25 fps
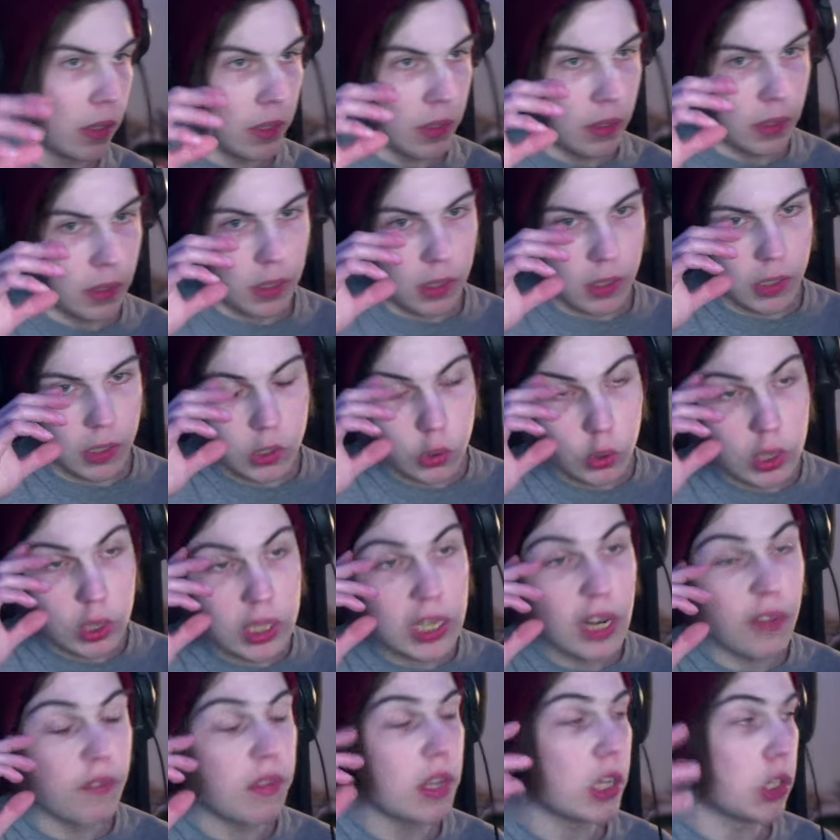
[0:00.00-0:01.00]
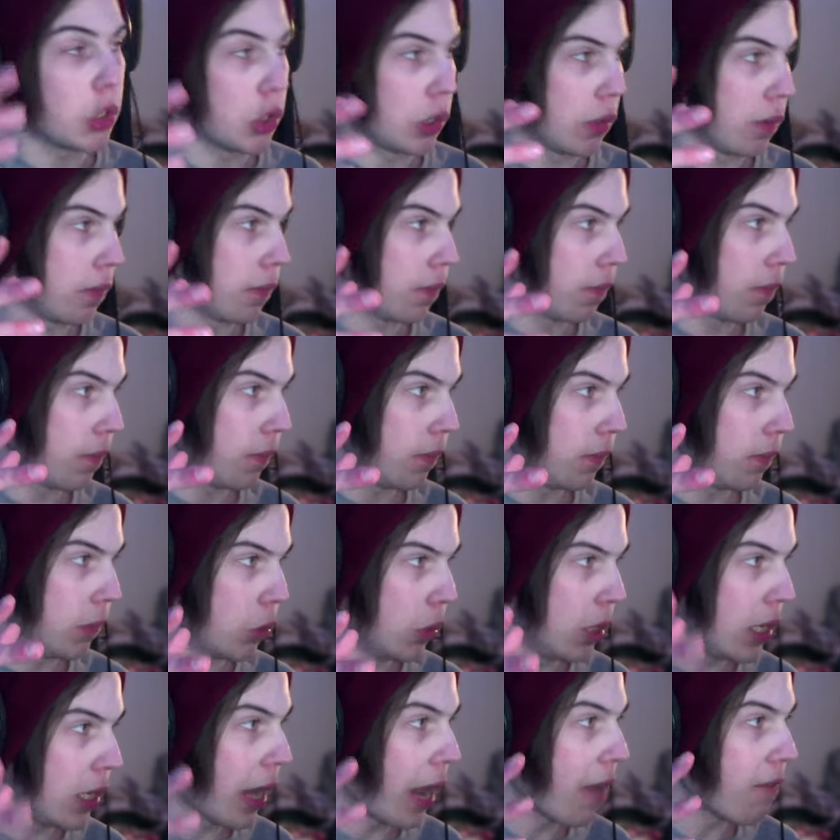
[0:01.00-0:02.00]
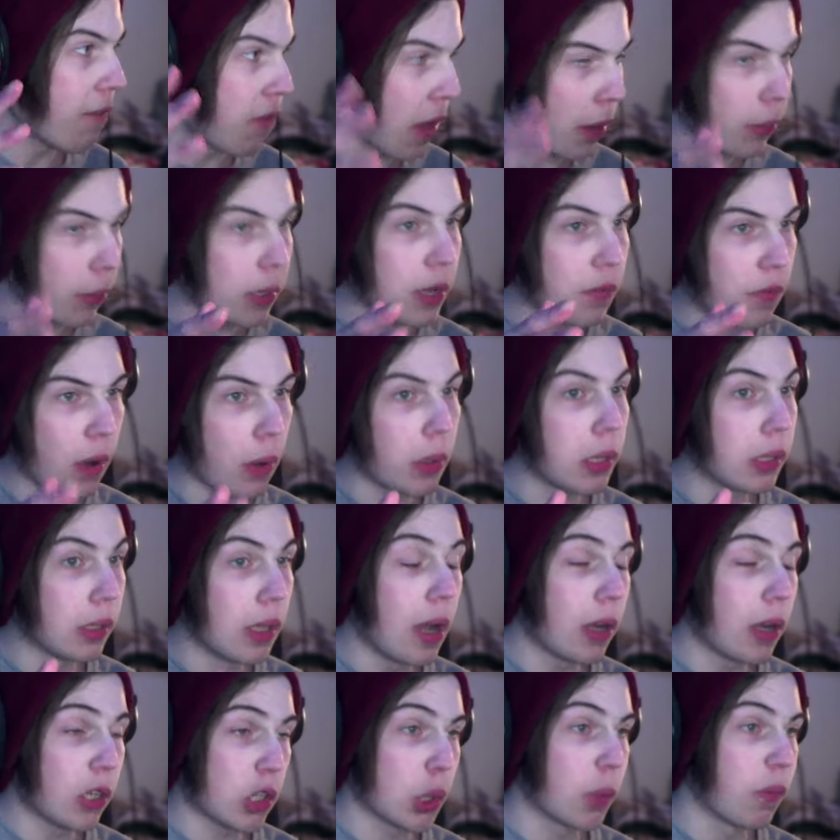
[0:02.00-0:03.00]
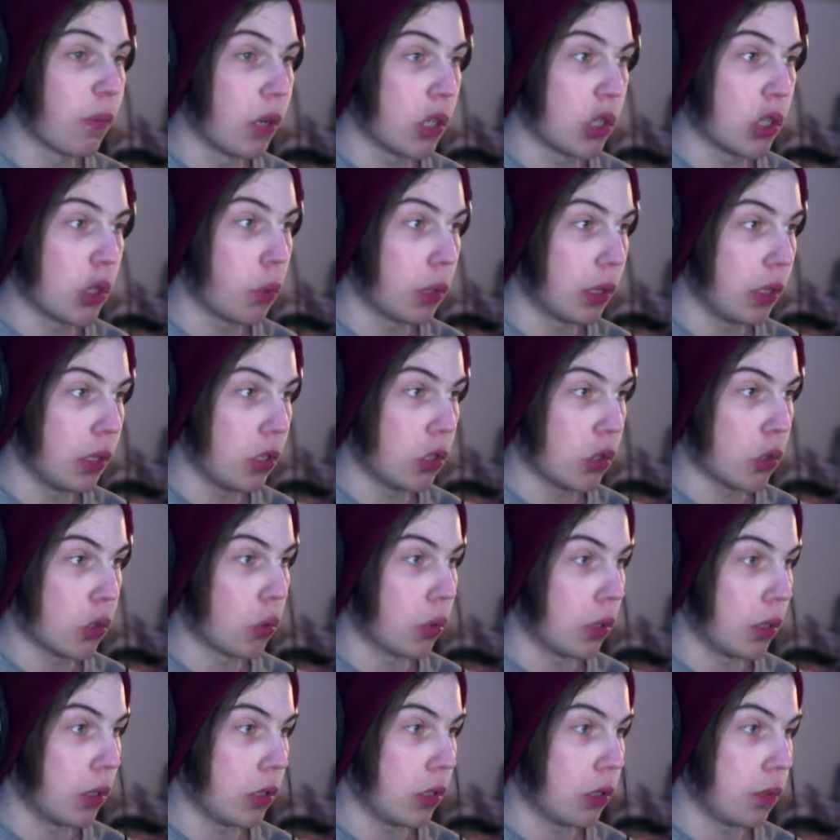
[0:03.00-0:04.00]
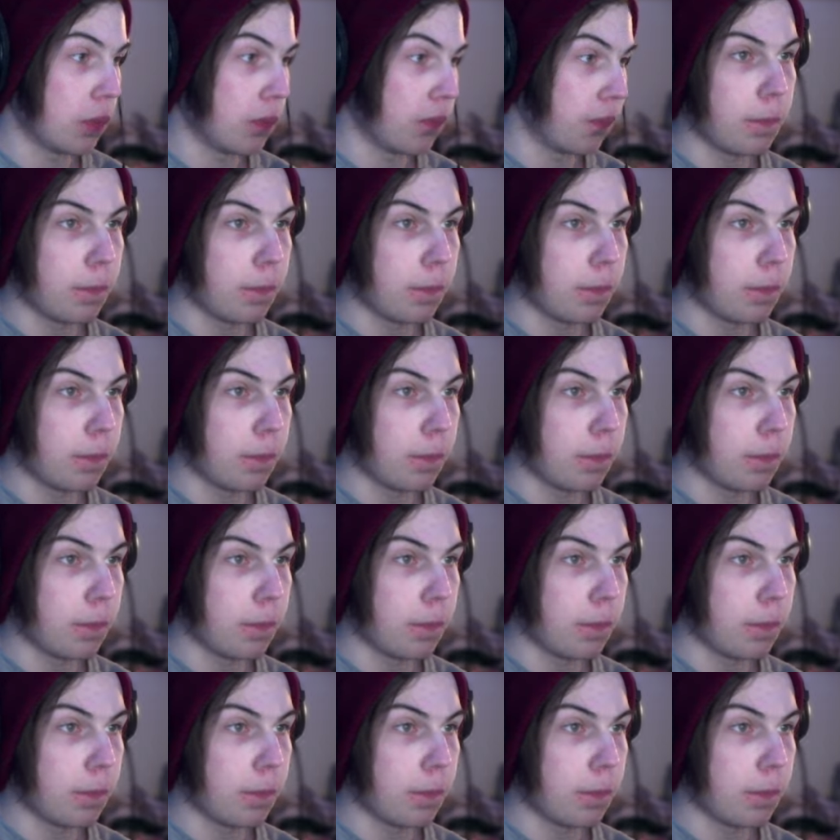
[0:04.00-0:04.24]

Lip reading: You need a vision. You need a very, very long-term vision with these stories.